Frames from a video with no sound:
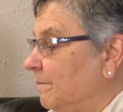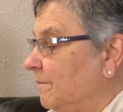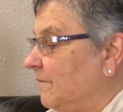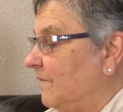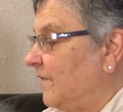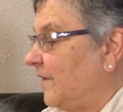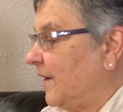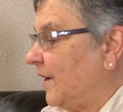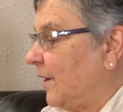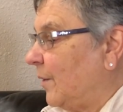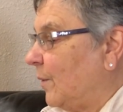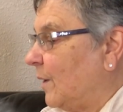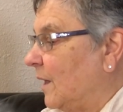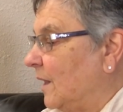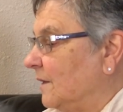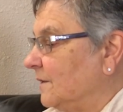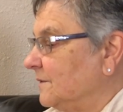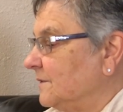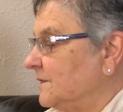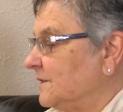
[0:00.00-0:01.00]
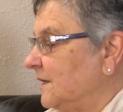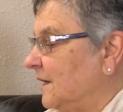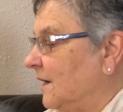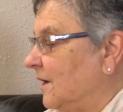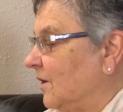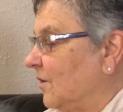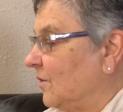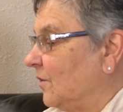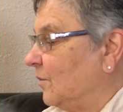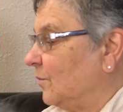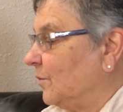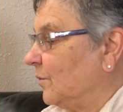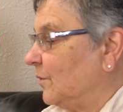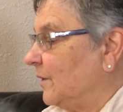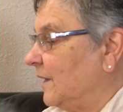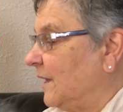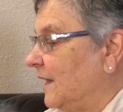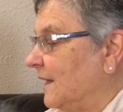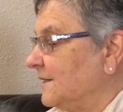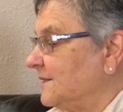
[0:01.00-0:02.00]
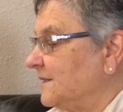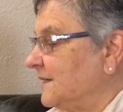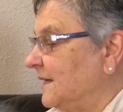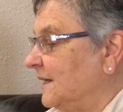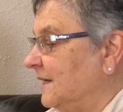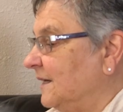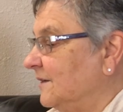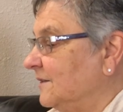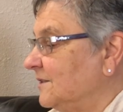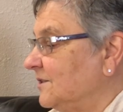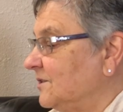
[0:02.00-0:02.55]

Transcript: "Very well," said Uncle Rudy as he